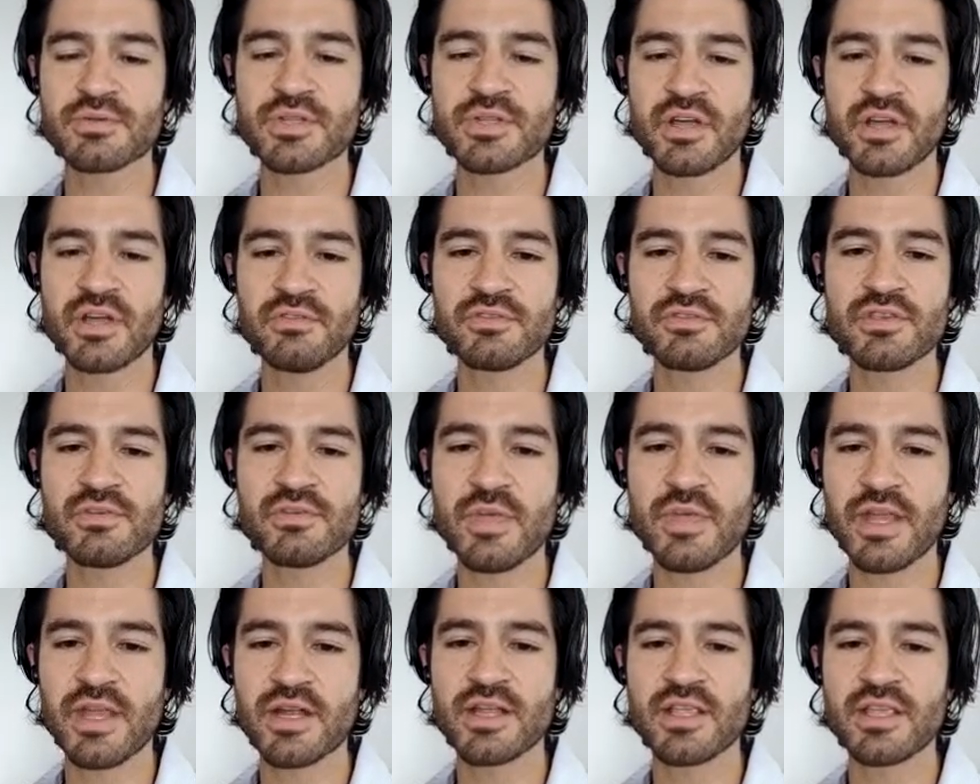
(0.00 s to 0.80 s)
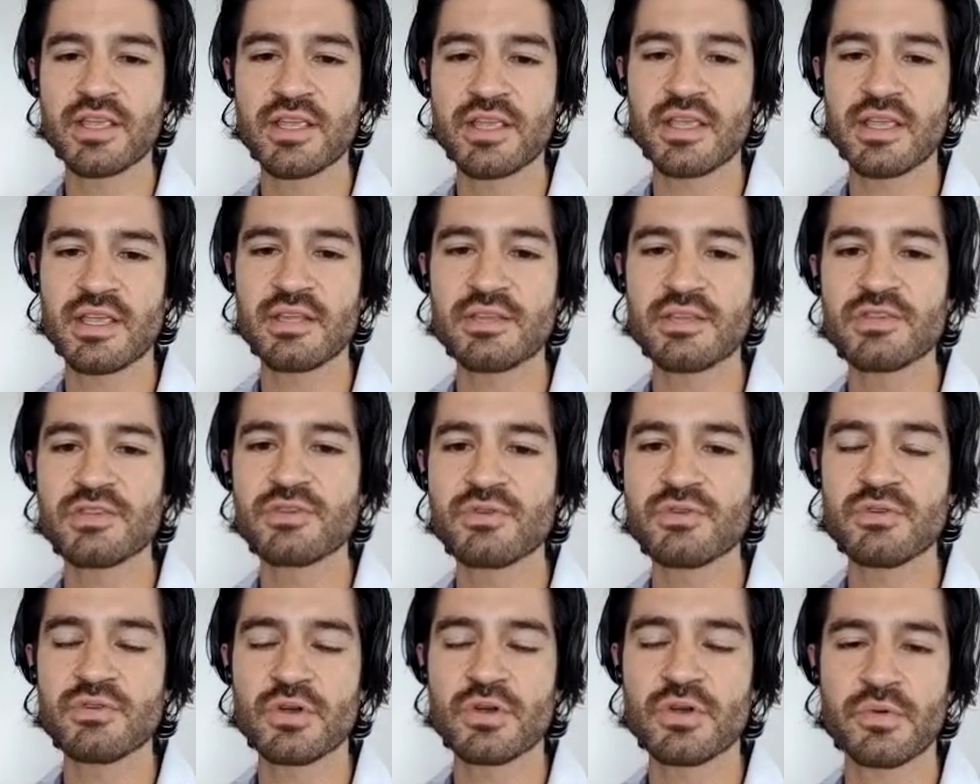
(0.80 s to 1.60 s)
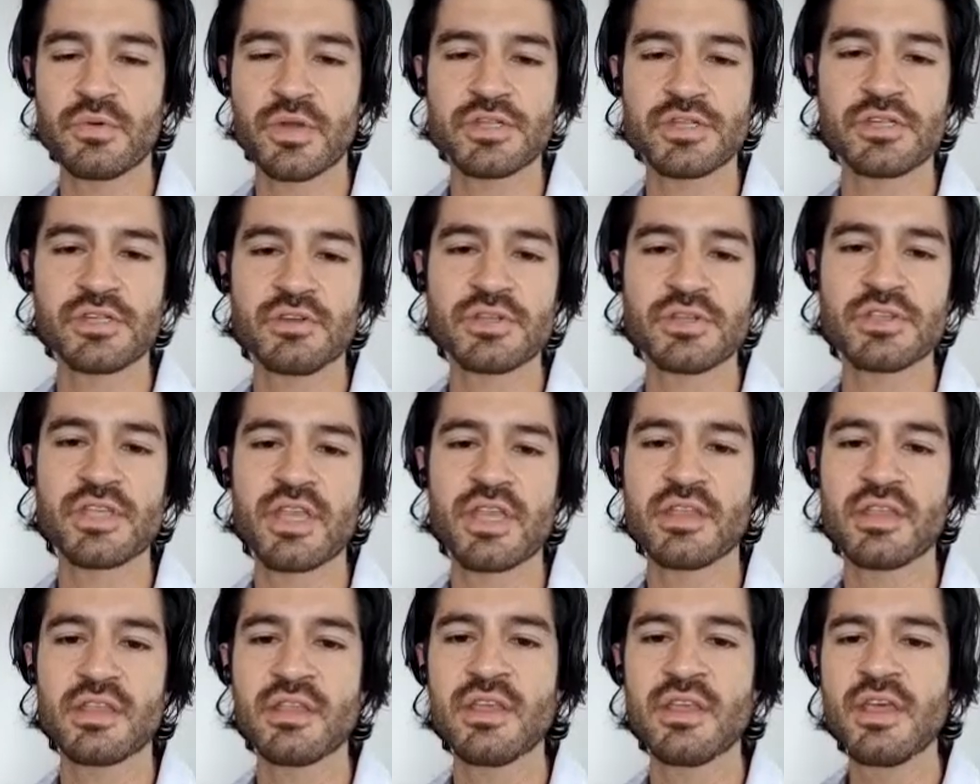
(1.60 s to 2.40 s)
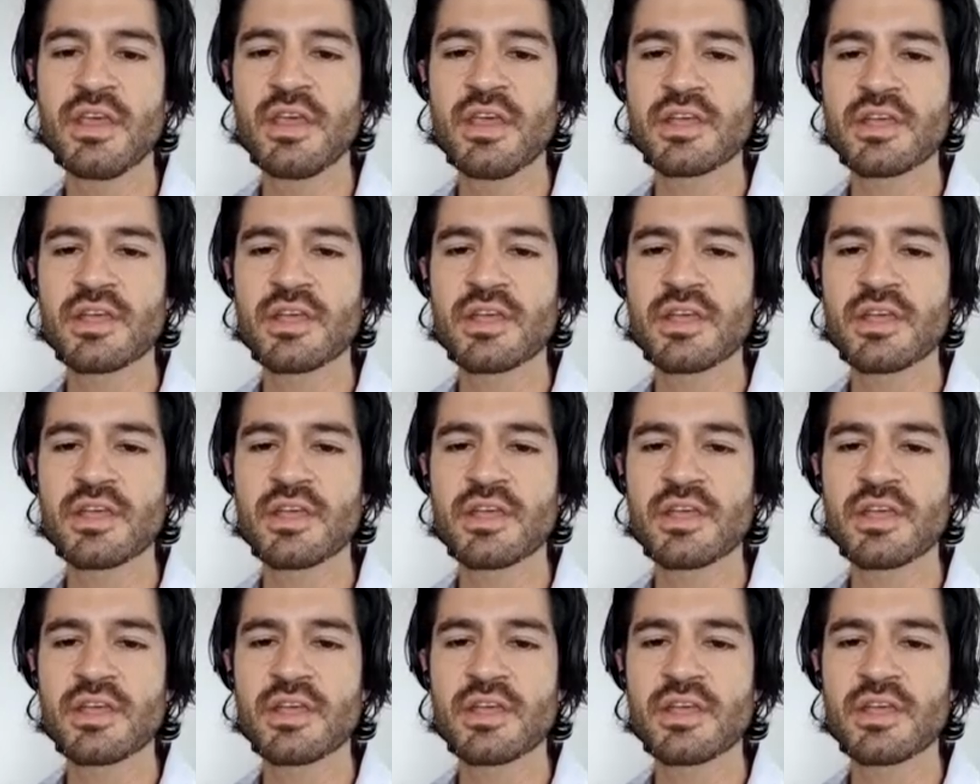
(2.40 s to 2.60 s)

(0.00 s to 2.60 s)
delved humanity into original sin.